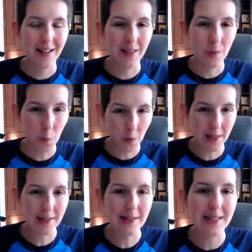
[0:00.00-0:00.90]
the
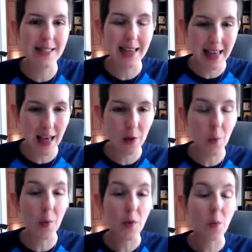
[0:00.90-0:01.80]
wins together,
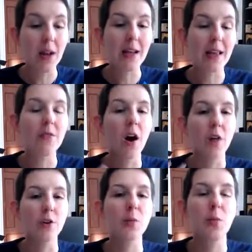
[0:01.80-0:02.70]
but we want to give
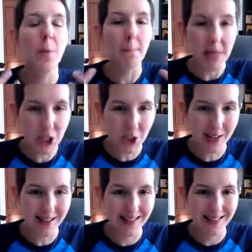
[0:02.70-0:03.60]
others permission